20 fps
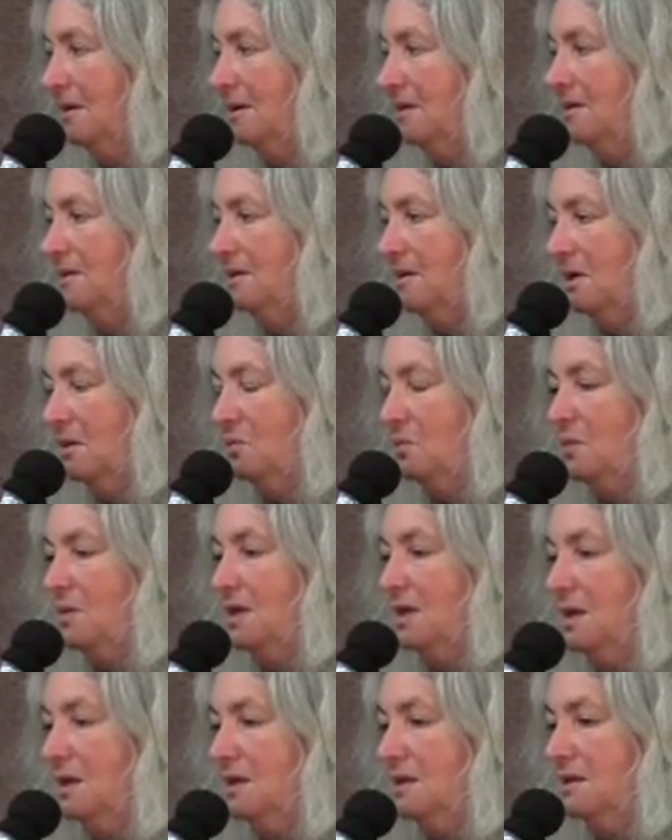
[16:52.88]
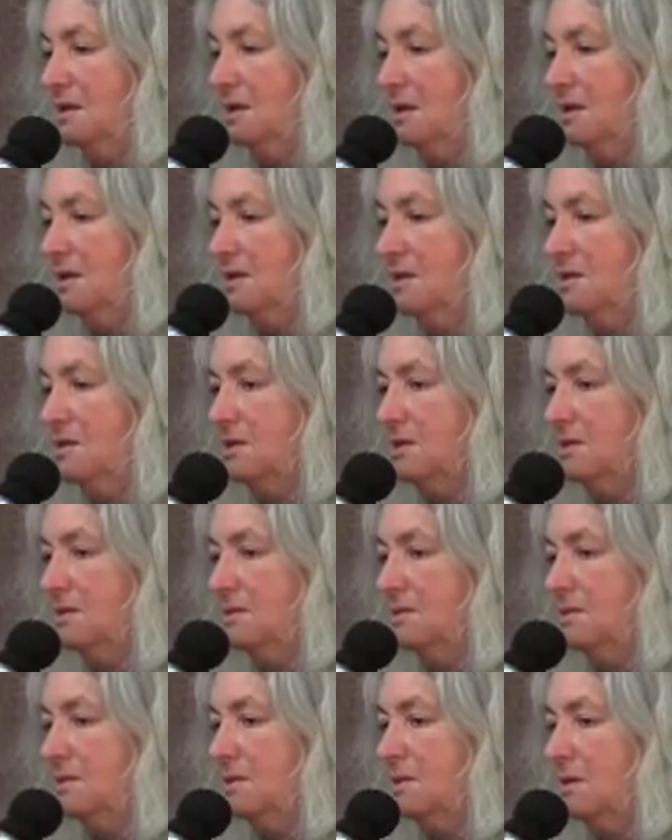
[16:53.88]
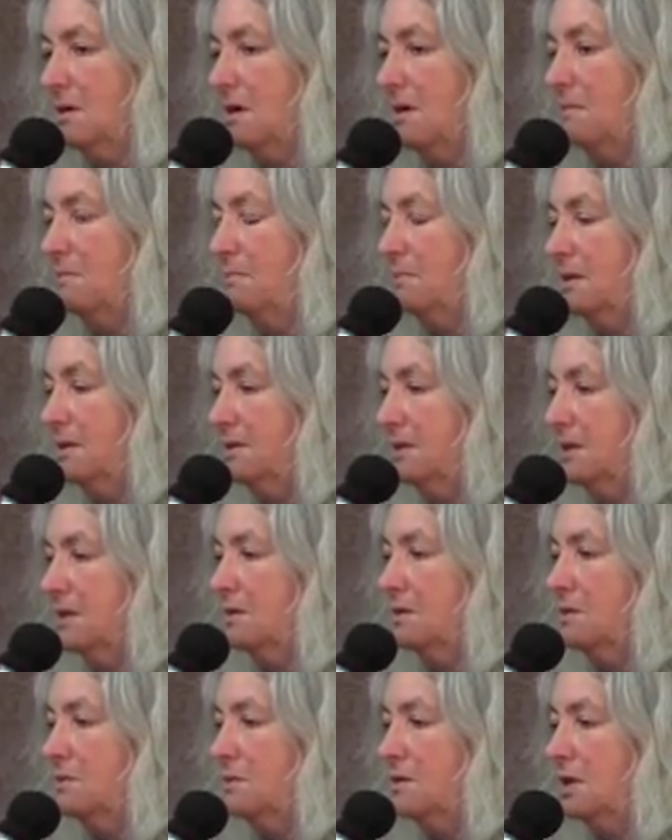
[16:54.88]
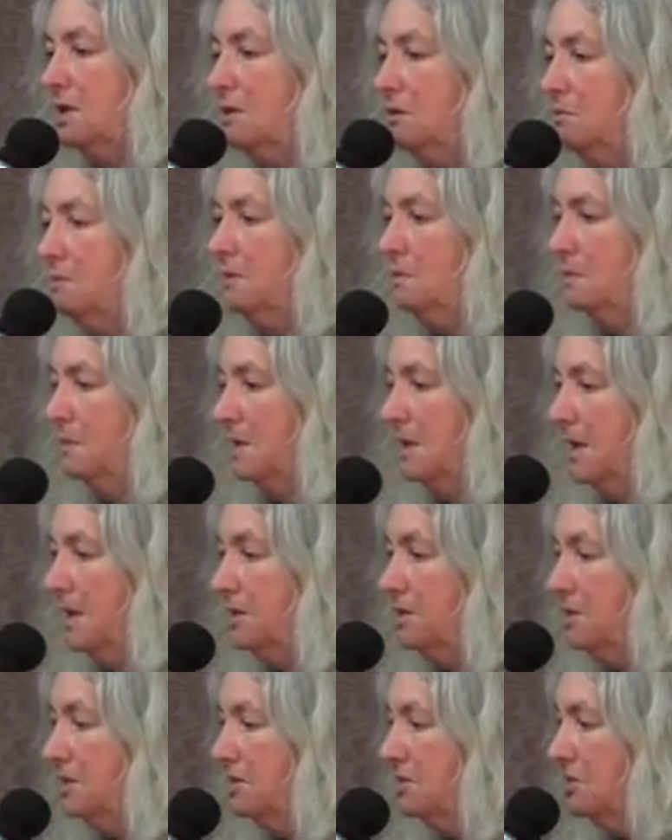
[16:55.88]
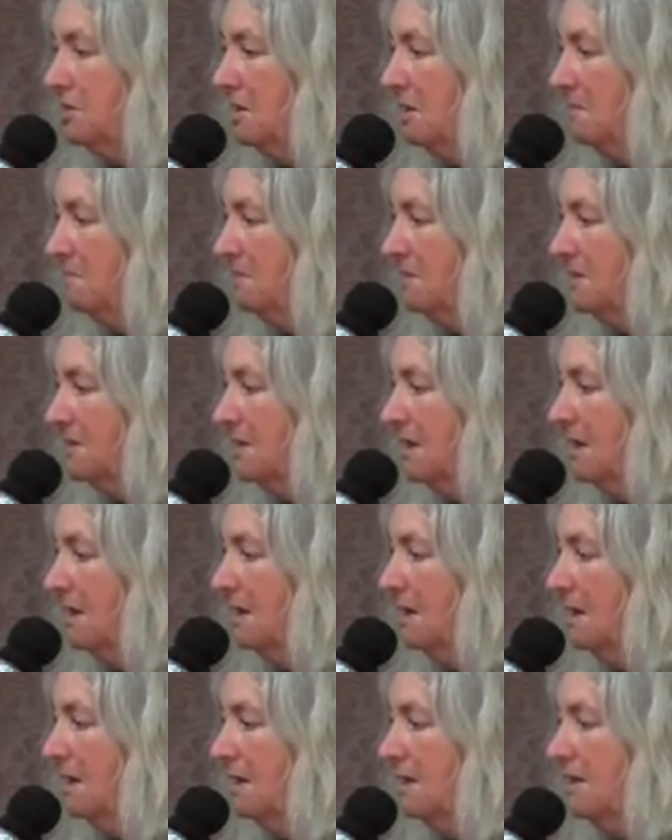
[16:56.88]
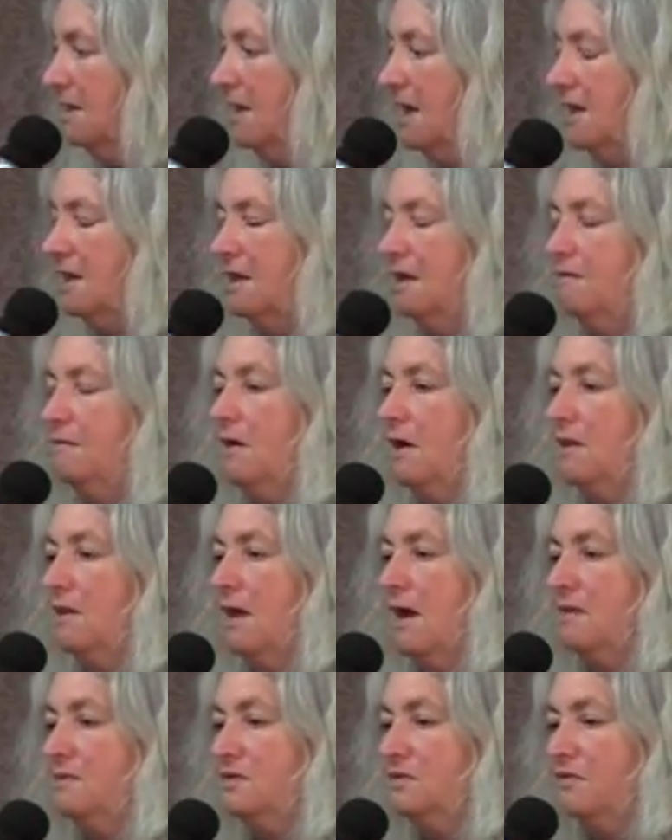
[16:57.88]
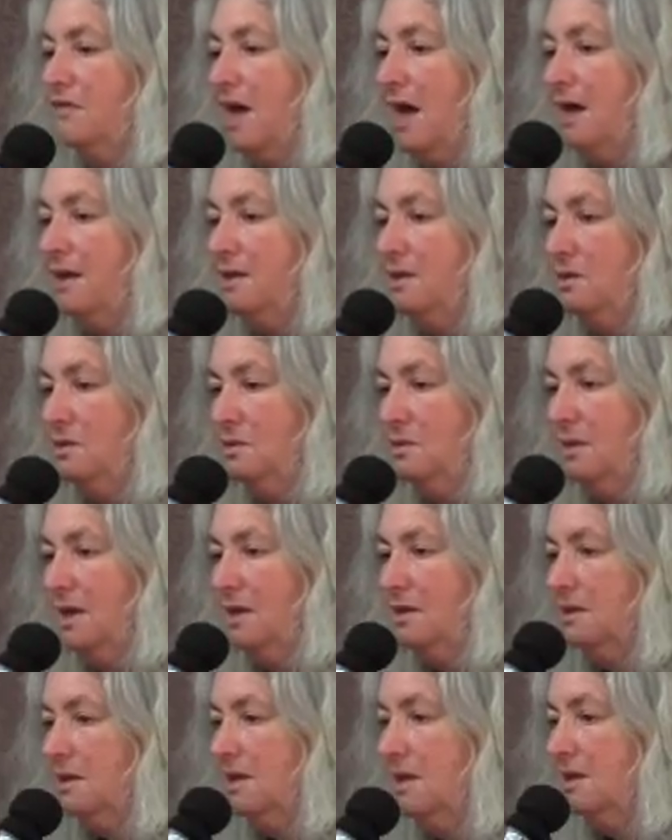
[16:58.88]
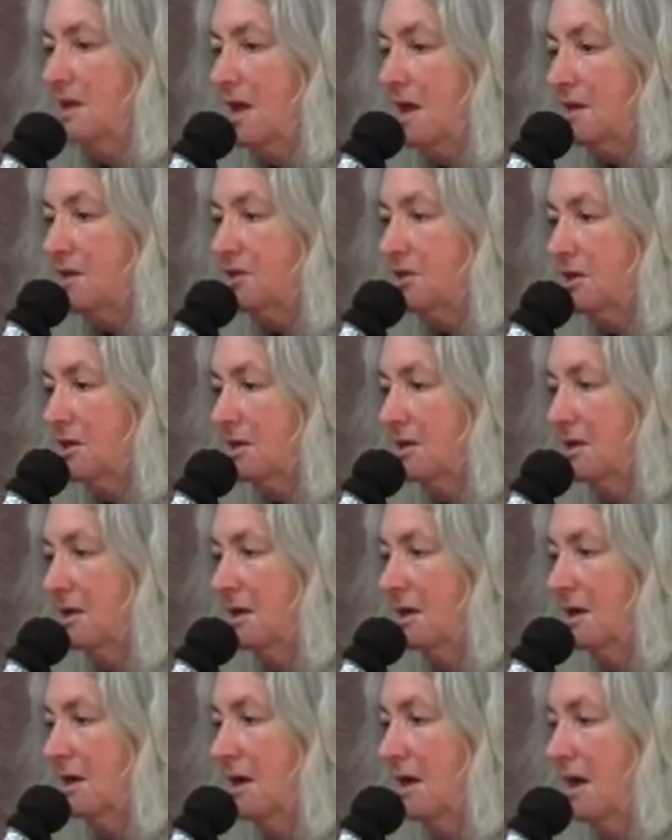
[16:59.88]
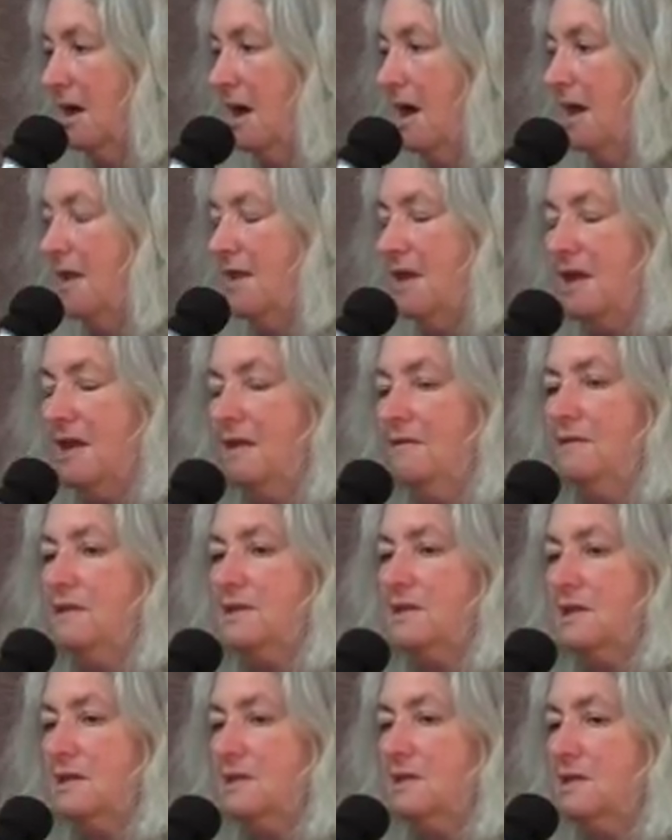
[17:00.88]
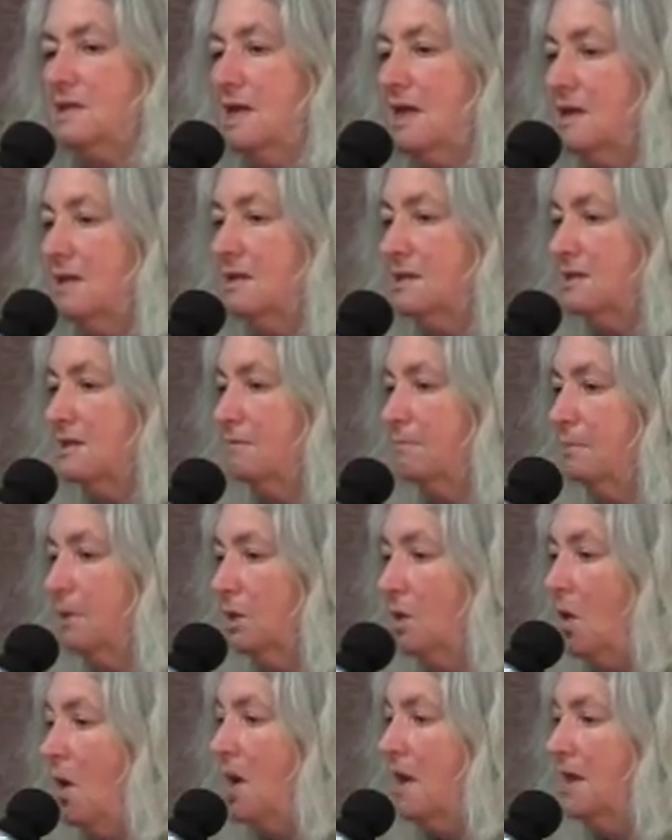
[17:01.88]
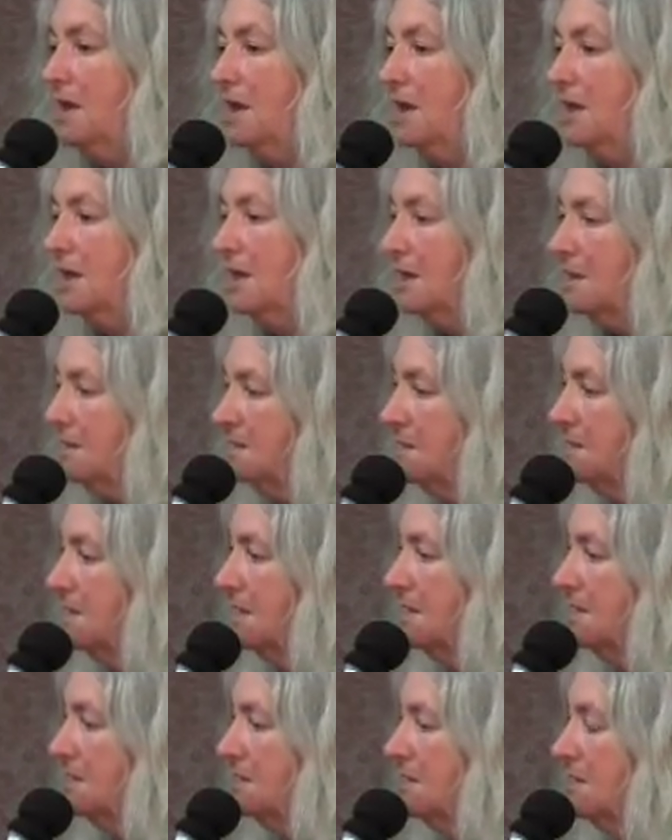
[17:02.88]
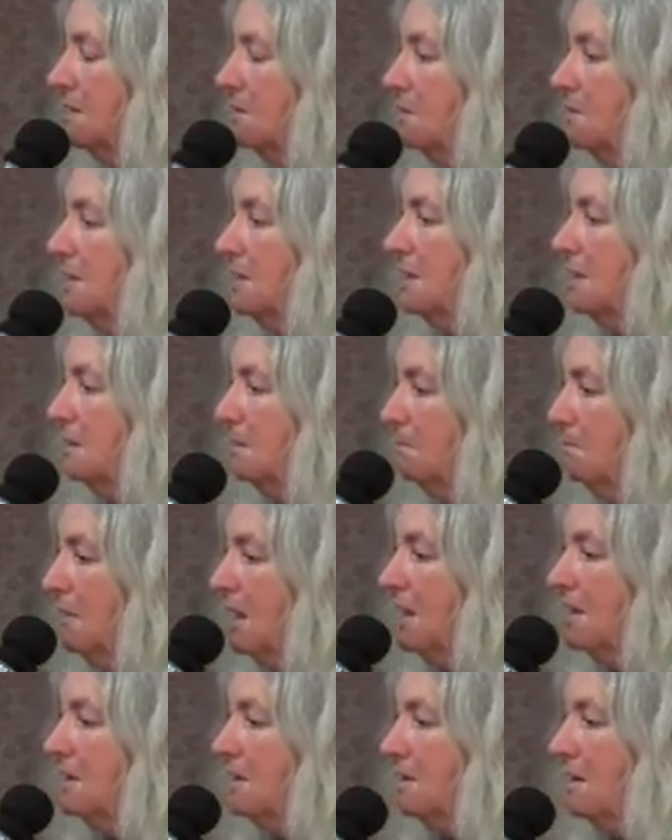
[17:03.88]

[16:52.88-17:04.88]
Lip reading: You know, we need to start building those human relationships that give our lives value and connection, that give us a sense of belonging and a sense that we can make a